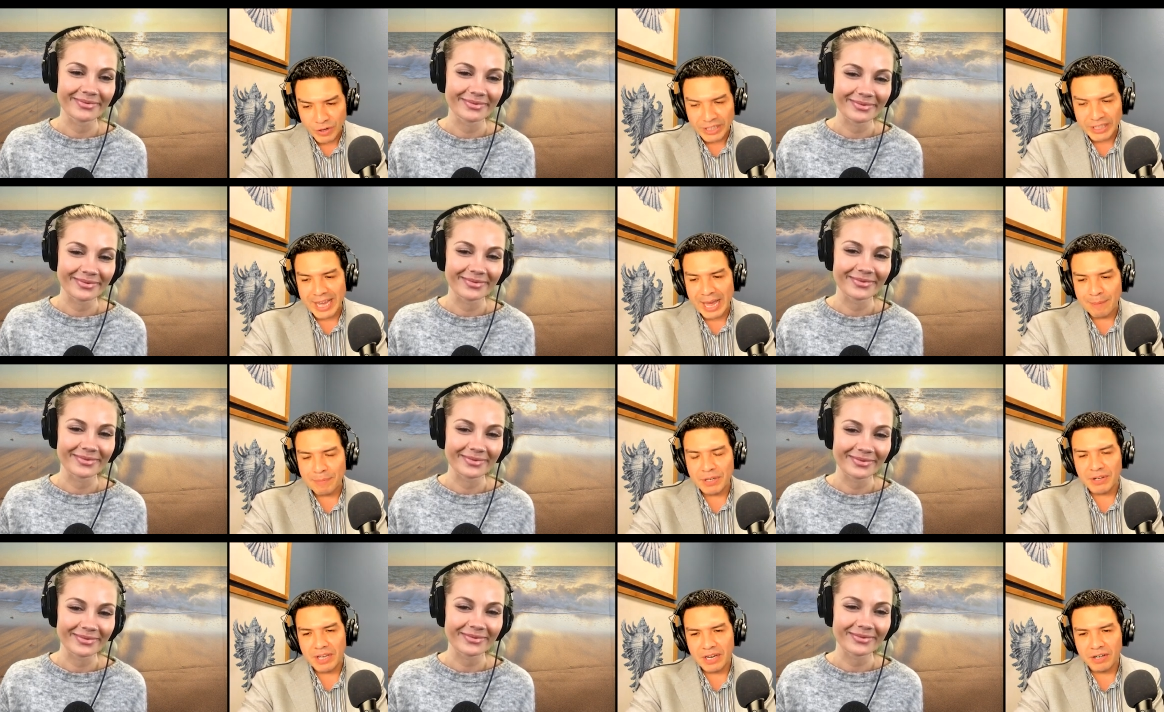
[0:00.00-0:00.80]
Speaker 1: really
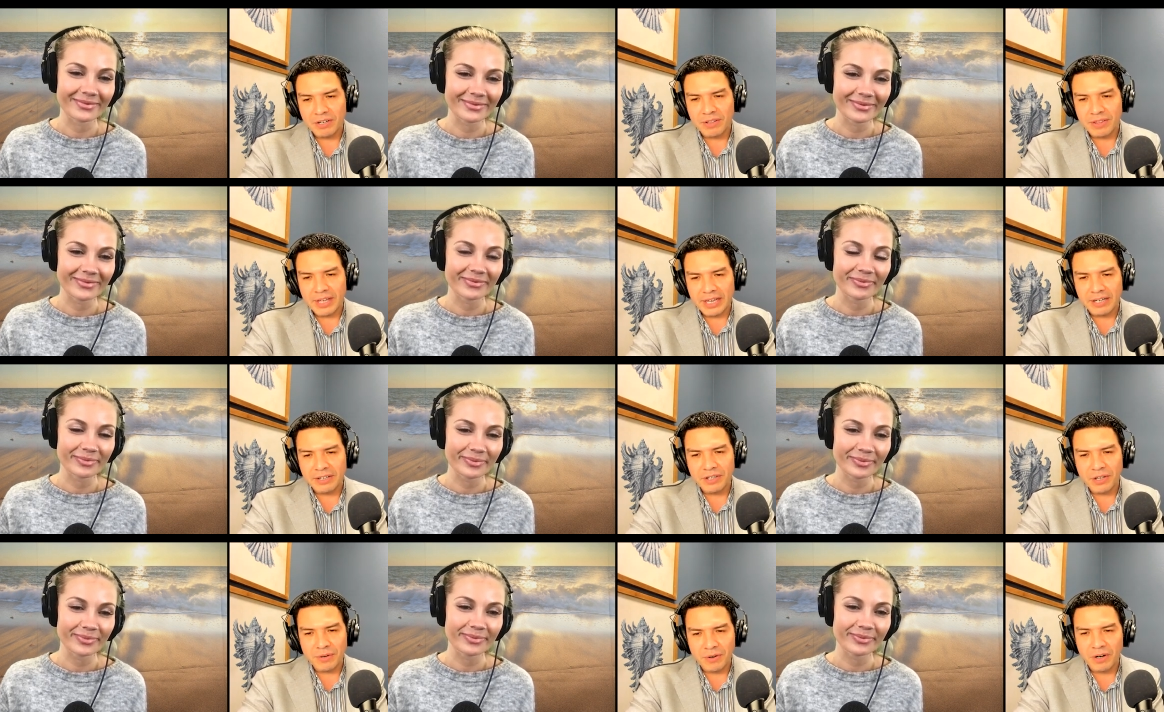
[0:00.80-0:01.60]
happy to hear
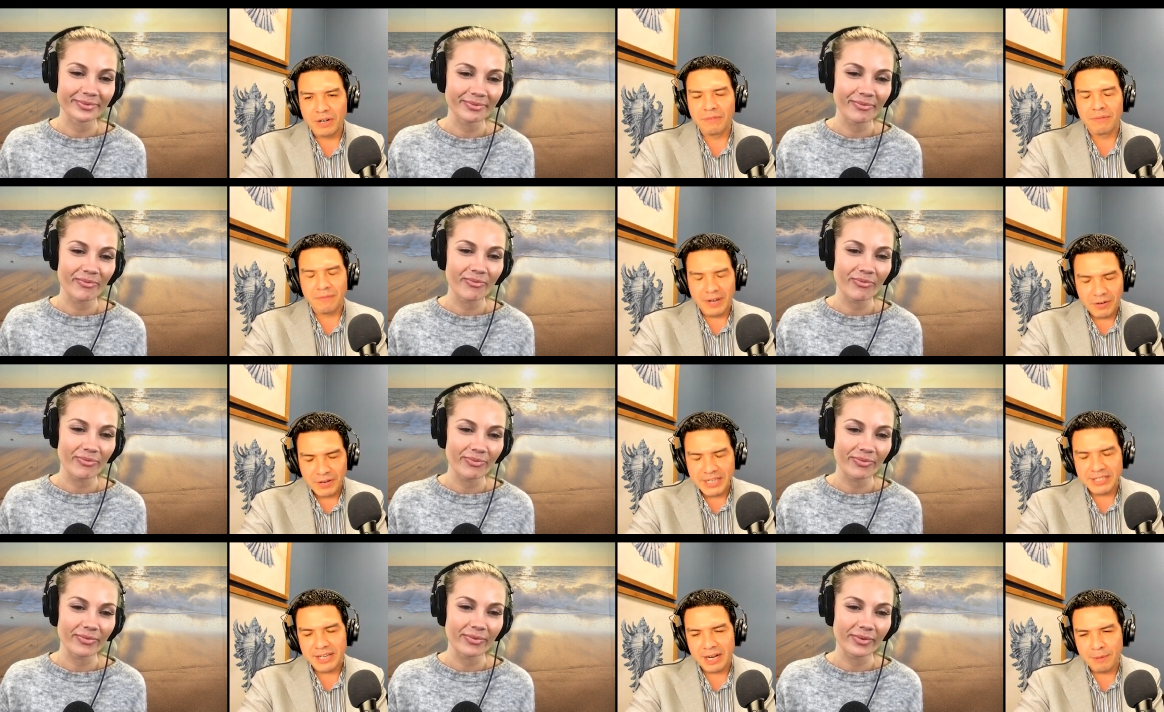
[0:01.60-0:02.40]
that you are
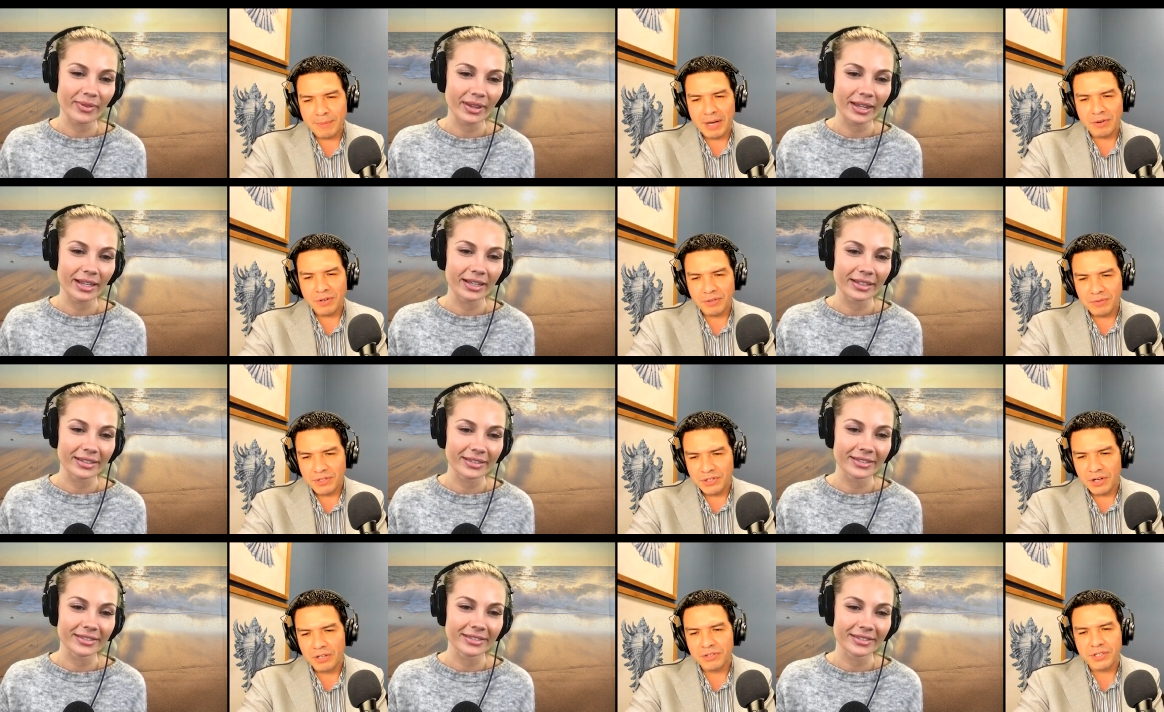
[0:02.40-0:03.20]
very excited about your
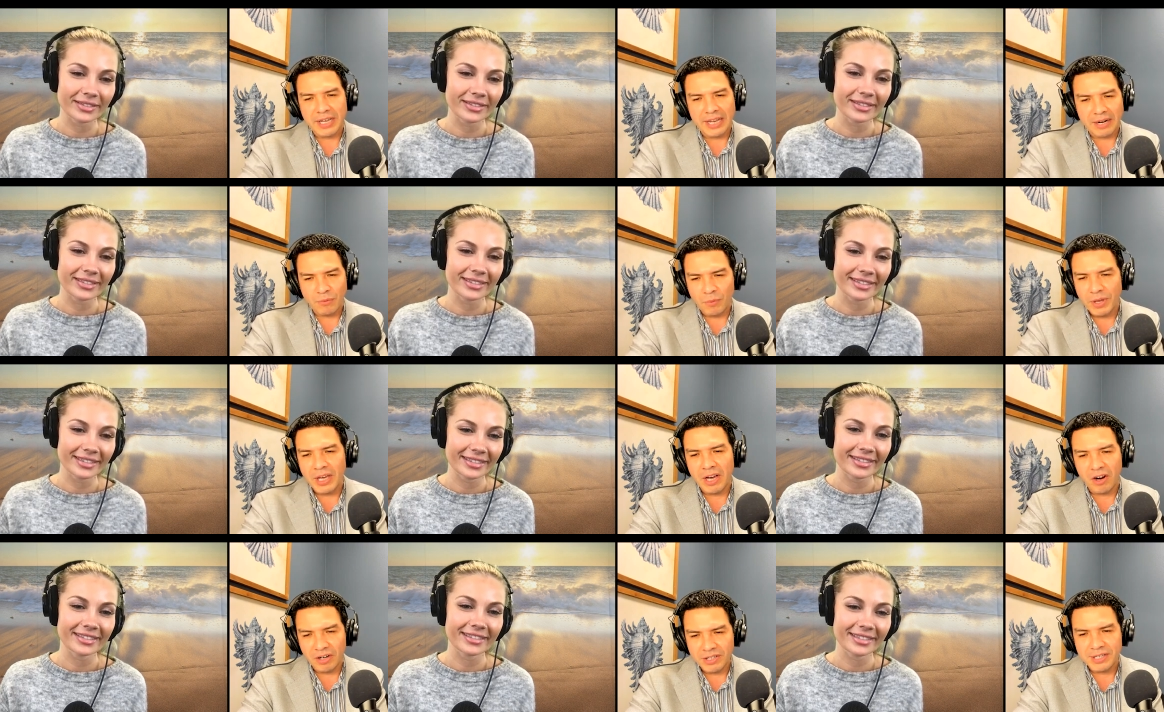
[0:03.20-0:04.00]
results, and
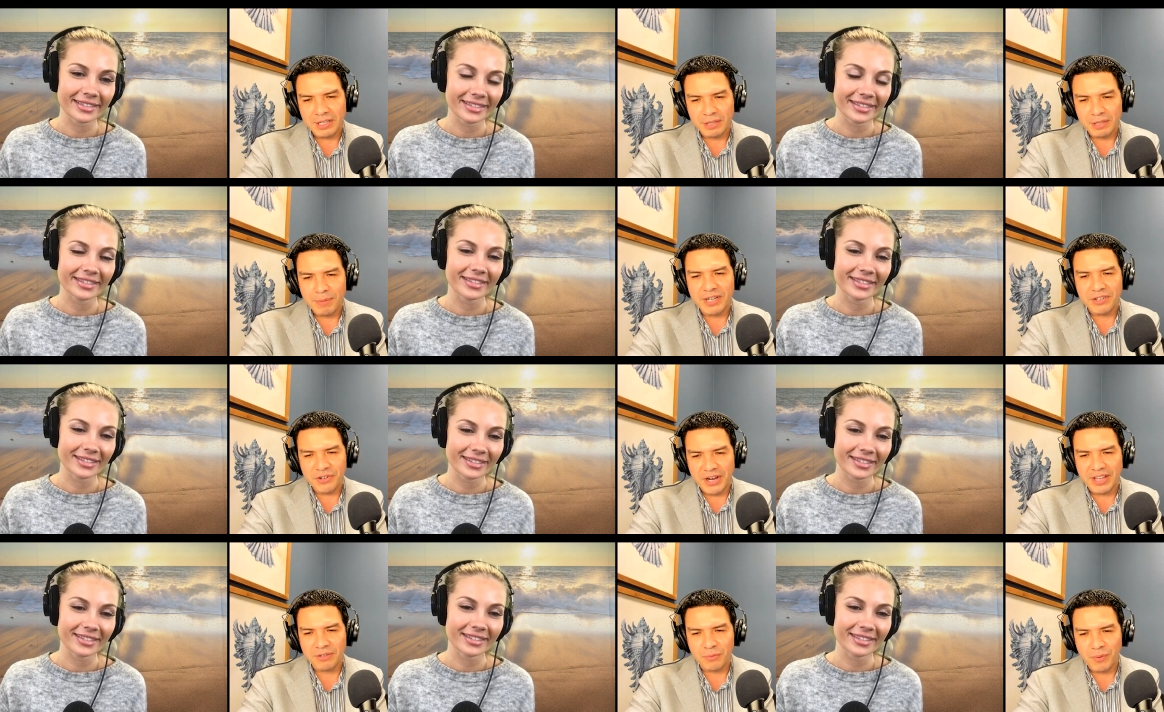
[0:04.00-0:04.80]
we are celebrating
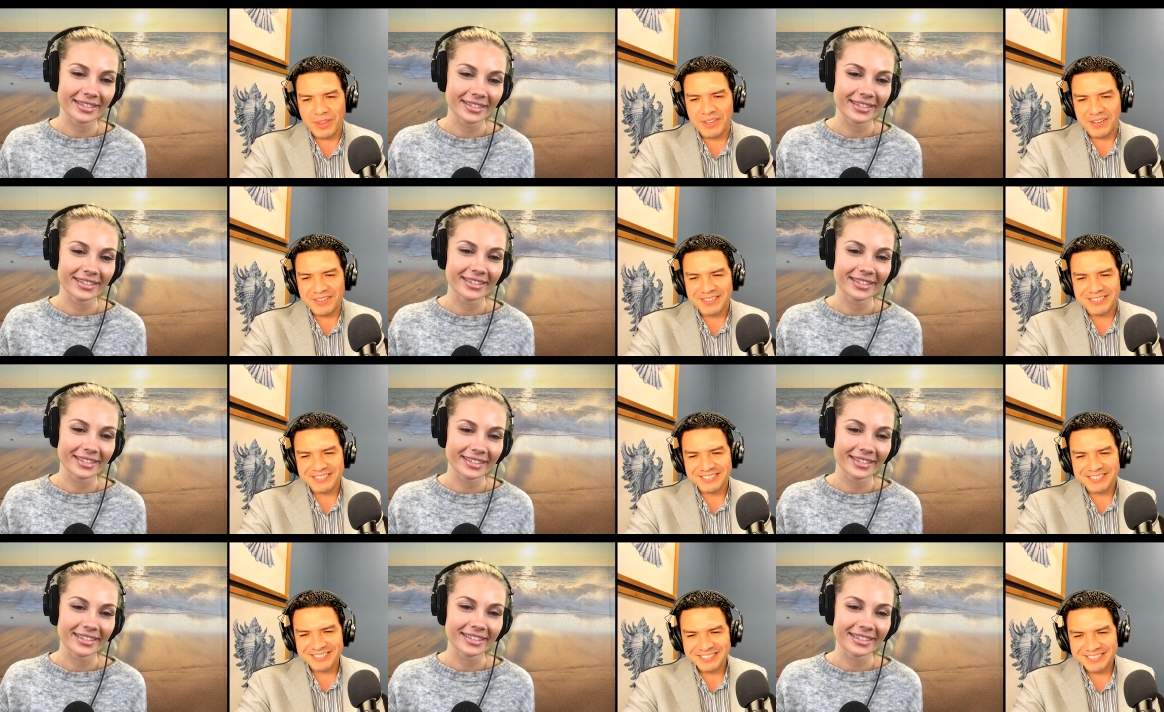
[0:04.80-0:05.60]
together with you.
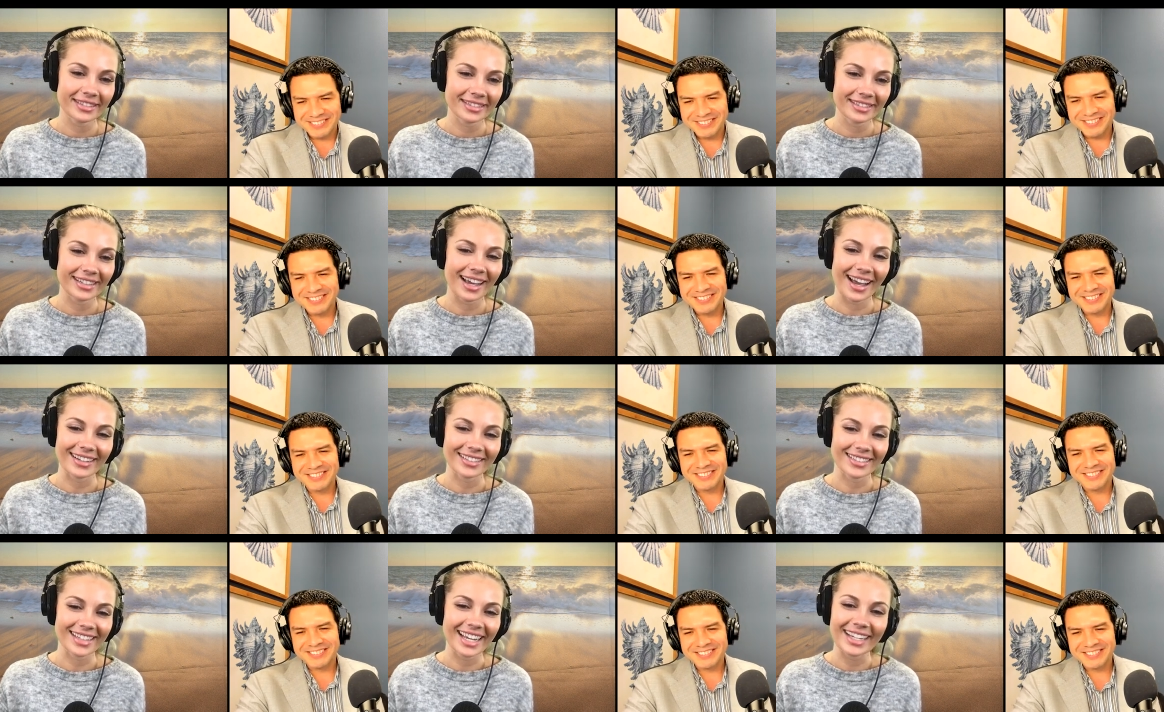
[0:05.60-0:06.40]

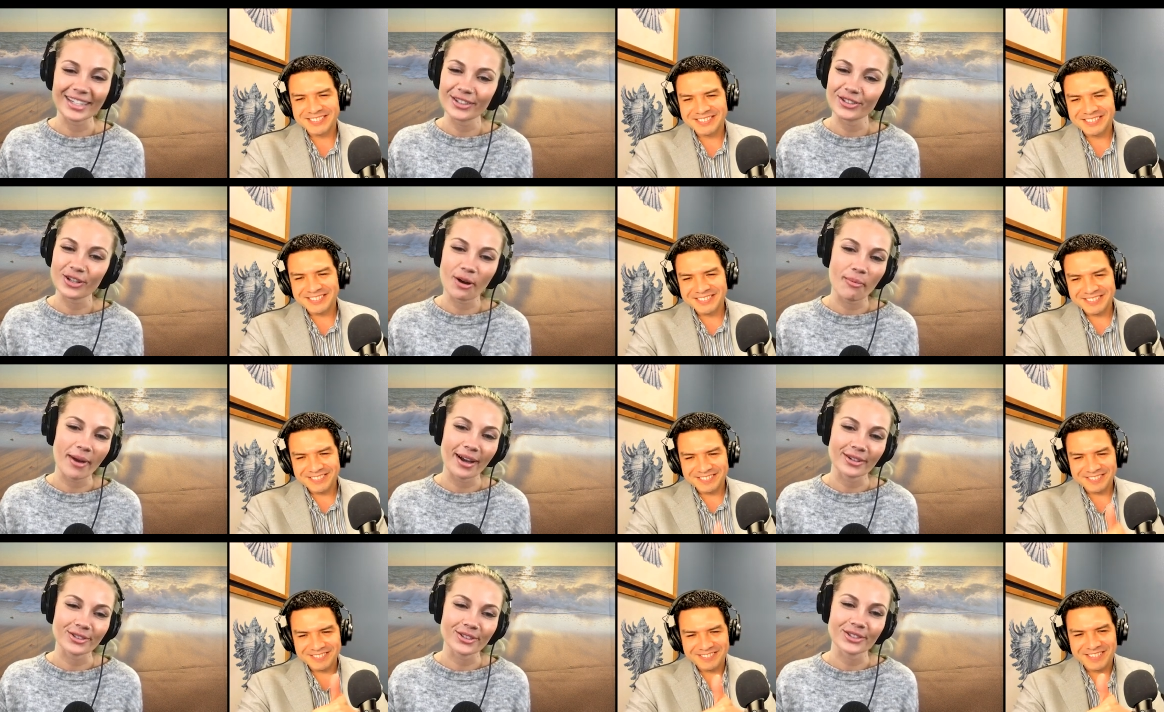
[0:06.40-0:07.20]
Speaker 2: Yes. Thank you so
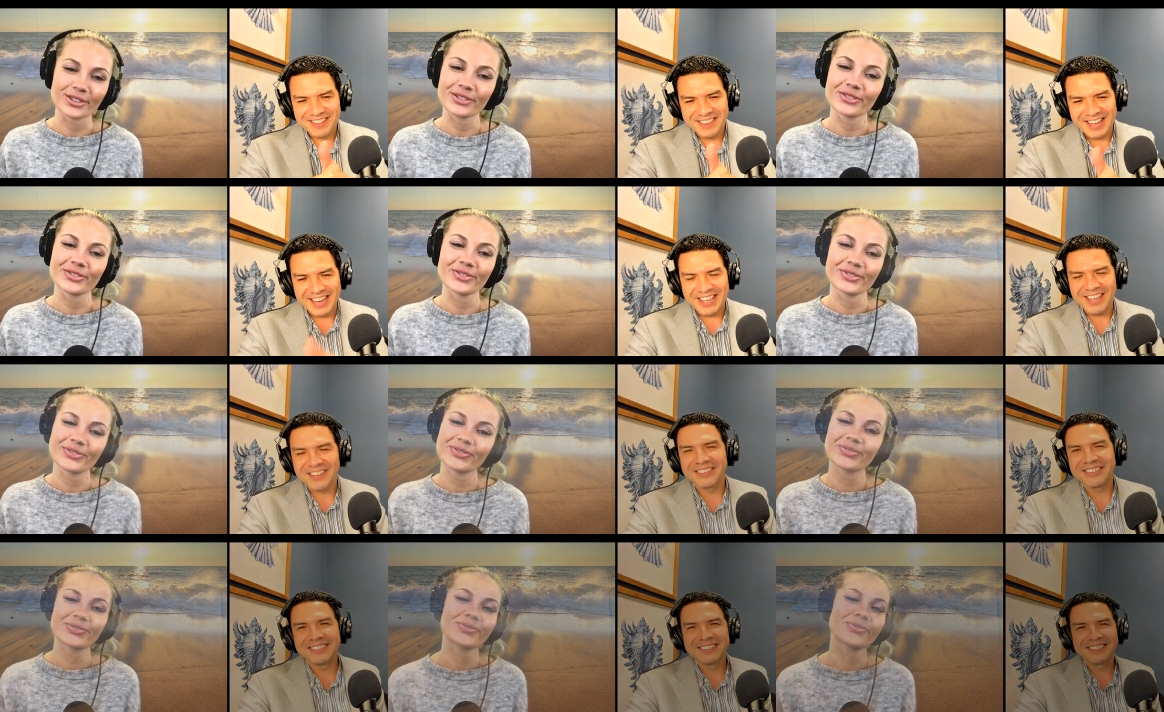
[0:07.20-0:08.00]
much. Thank
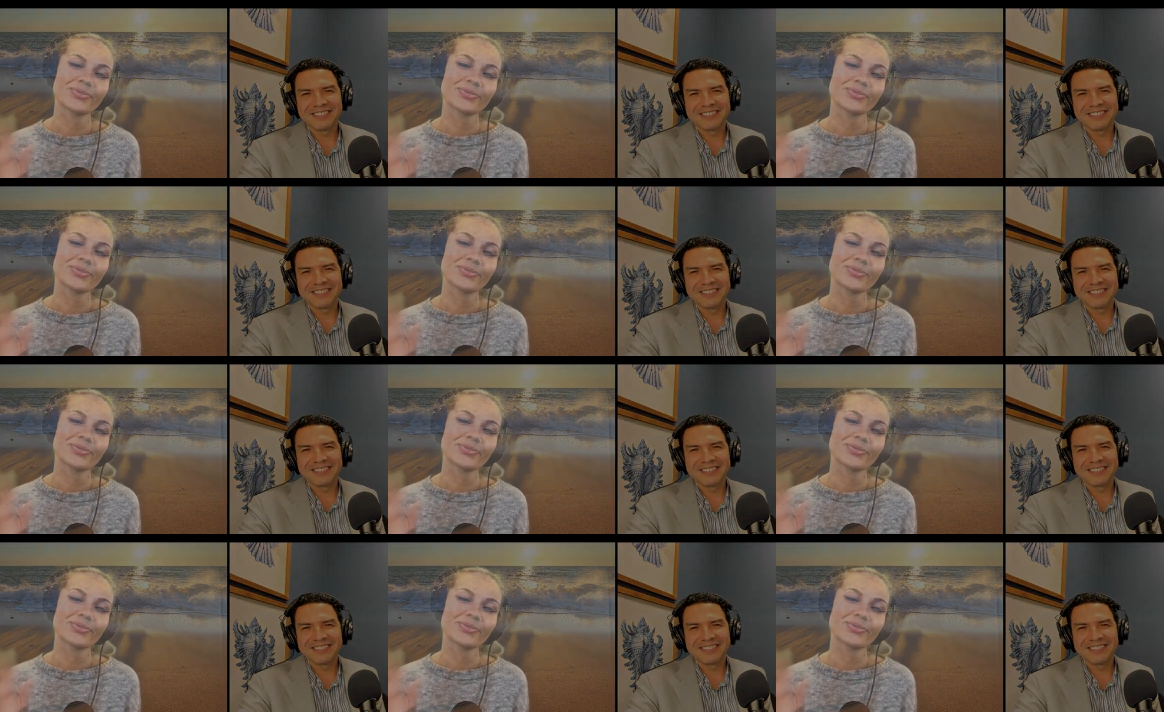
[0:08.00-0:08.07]
you.